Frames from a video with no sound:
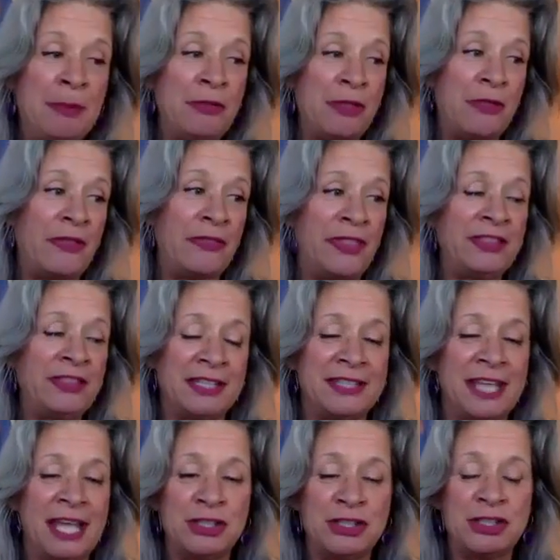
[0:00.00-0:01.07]
out there that think that
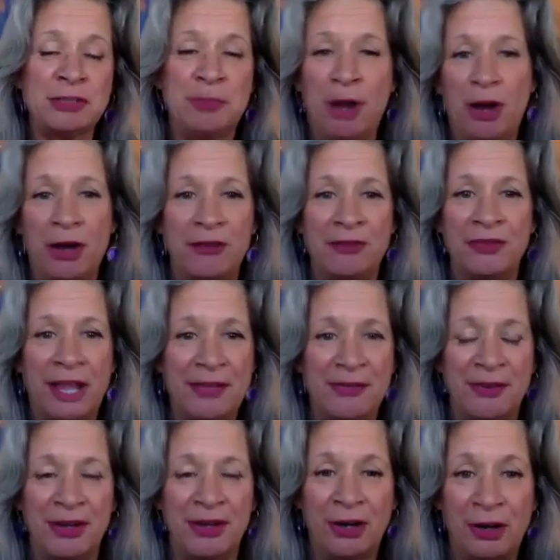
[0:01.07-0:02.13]
that's just part of life
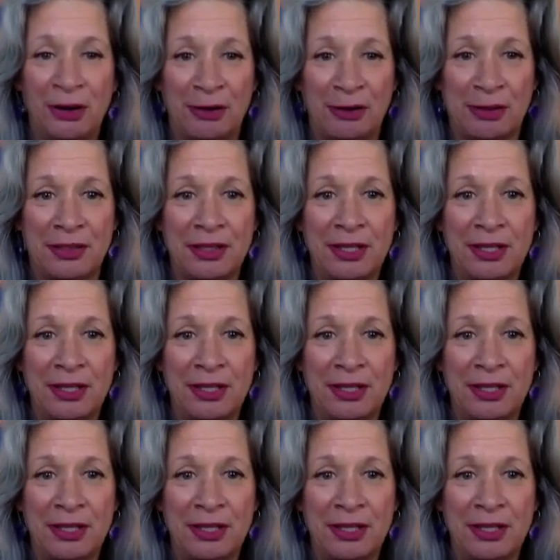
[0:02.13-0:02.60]
on earth.